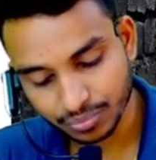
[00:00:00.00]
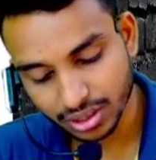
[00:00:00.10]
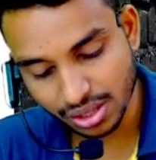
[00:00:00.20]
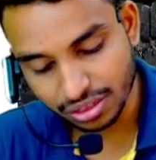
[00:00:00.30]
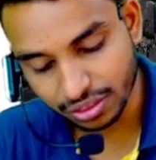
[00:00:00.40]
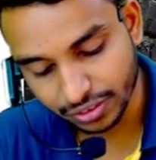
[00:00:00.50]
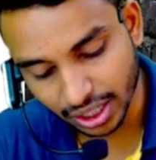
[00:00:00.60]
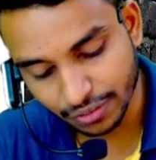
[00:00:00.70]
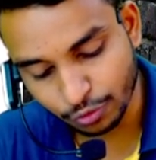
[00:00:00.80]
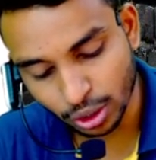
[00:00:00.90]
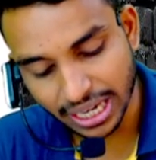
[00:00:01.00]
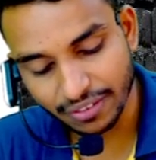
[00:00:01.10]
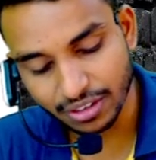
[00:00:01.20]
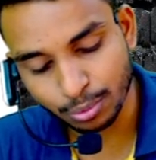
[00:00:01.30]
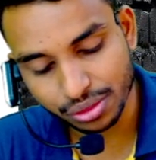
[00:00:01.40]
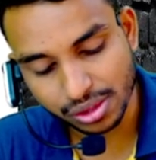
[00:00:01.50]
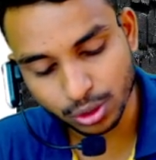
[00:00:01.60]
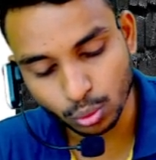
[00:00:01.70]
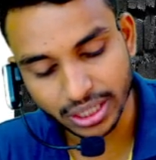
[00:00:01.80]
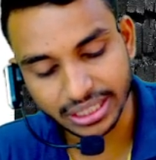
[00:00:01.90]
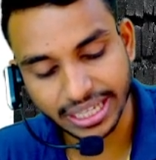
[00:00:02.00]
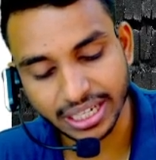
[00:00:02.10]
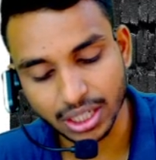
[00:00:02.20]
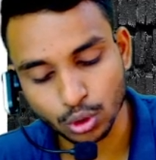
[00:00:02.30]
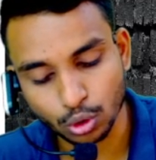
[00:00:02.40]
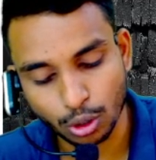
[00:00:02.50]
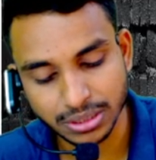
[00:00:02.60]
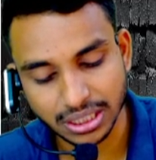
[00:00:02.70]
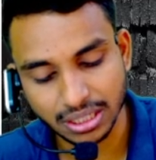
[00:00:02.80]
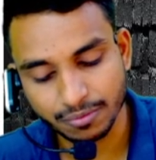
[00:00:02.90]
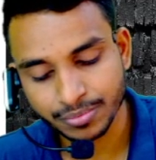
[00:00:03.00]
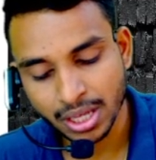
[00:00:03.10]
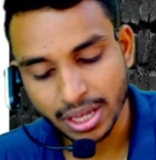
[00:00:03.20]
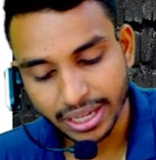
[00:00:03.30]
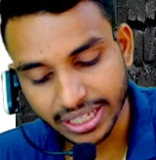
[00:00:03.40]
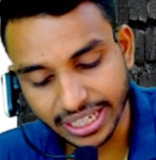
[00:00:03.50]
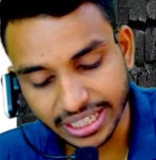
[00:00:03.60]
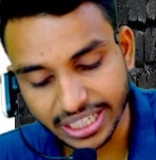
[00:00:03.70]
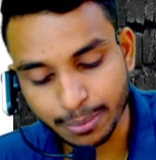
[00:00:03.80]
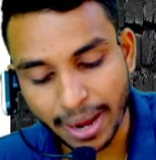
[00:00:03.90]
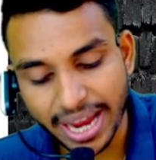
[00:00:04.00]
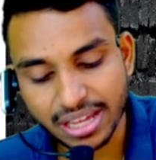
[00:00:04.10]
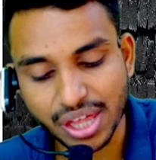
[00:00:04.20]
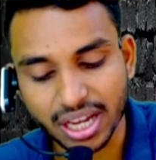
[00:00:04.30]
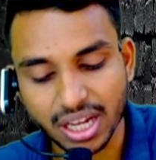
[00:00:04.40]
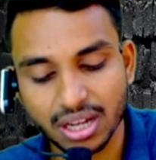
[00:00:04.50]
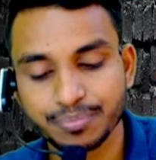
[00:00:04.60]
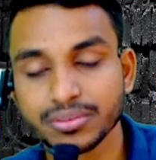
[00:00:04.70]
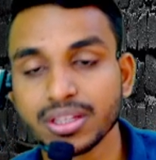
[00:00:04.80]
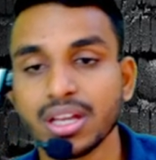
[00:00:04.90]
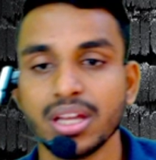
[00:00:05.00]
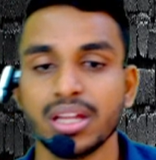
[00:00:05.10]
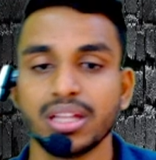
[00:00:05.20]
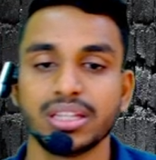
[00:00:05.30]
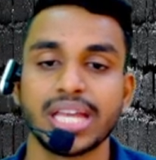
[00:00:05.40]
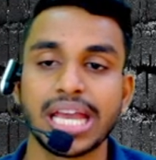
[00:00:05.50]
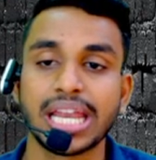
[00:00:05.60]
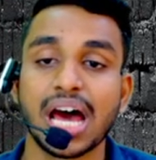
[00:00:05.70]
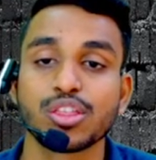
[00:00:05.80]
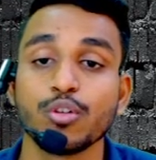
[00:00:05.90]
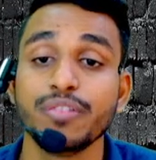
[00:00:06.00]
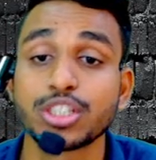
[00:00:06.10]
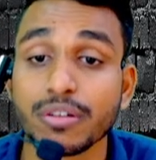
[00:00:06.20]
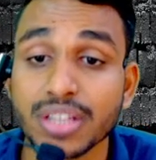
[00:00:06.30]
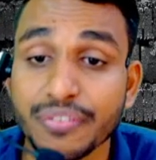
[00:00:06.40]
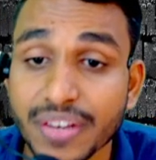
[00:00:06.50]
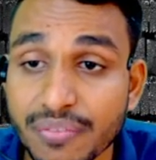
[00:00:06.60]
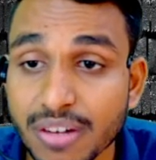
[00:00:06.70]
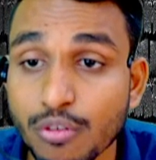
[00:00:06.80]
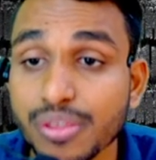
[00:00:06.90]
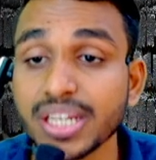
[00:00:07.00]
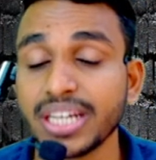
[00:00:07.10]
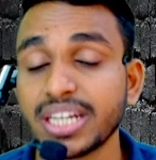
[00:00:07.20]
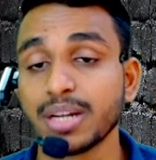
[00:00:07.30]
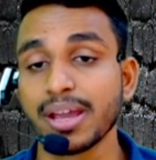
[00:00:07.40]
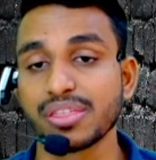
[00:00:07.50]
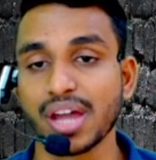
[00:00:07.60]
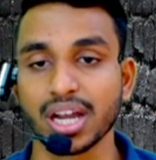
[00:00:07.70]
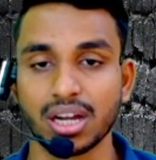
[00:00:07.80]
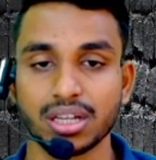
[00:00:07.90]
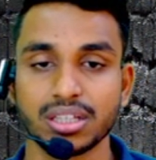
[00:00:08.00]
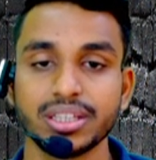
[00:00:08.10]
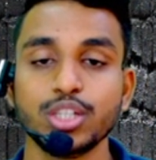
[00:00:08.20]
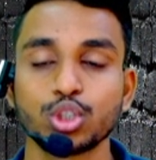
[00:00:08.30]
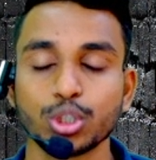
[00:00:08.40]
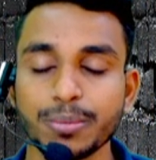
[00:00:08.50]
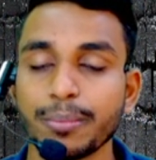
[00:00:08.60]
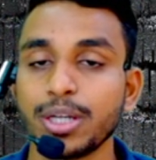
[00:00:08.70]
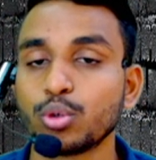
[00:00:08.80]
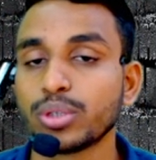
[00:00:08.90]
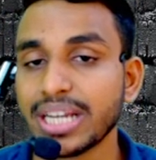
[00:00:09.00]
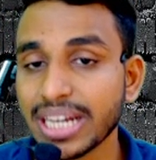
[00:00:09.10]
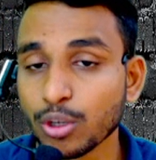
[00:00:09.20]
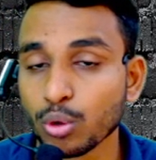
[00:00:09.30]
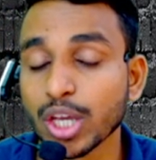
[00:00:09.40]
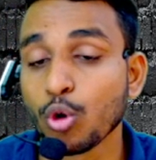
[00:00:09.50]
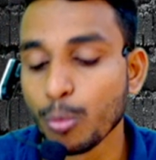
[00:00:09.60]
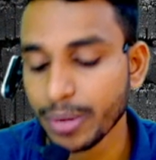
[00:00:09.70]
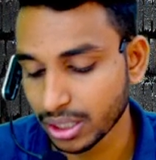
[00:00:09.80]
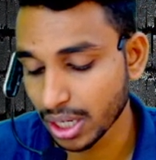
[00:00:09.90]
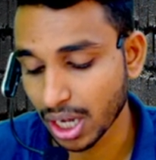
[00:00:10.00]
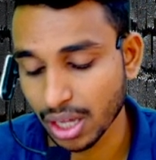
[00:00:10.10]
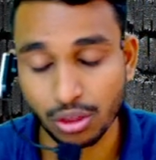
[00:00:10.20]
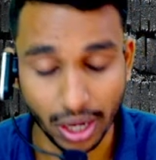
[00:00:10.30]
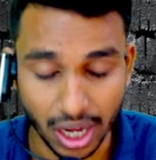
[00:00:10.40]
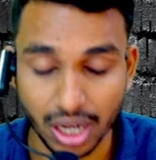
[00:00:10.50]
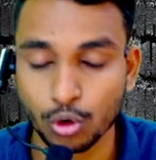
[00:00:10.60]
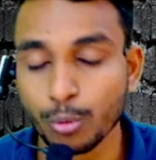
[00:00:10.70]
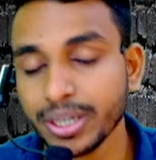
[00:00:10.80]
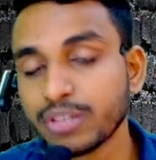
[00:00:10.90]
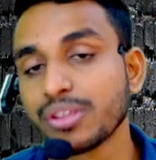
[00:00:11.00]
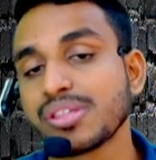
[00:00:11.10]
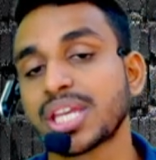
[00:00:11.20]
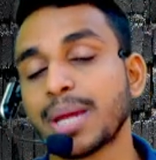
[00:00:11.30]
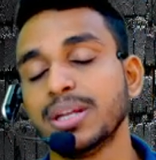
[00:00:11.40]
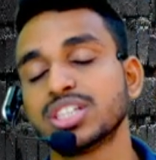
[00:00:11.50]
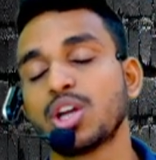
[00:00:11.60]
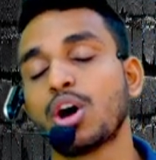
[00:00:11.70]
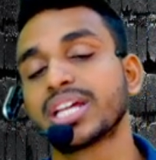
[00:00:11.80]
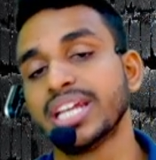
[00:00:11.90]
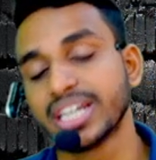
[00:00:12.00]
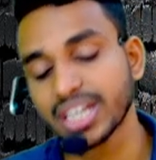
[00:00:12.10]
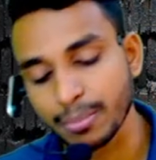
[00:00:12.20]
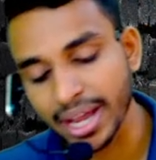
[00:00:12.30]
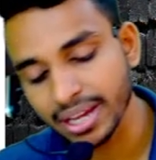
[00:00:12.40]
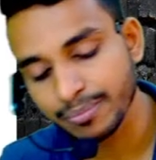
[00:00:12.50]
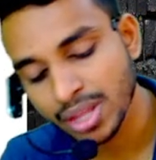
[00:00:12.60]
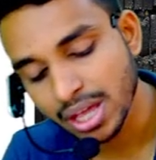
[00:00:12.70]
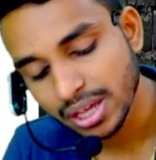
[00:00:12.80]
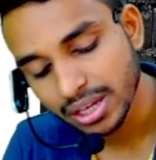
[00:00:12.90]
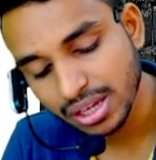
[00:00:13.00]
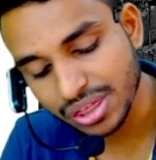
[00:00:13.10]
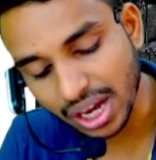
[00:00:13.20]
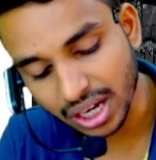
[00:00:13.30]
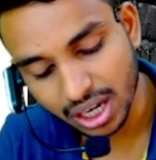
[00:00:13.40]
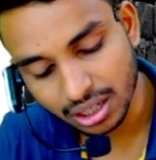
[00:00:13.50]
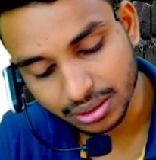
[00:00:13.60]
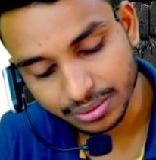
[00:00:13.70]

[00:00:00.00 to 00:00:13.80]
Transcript: this 34 high level process, 210 control objective created by Isaka. They can ask you which of the framework was created by Isaka. Then you should be able to tell that okay, COBIT was established or created by Isaka.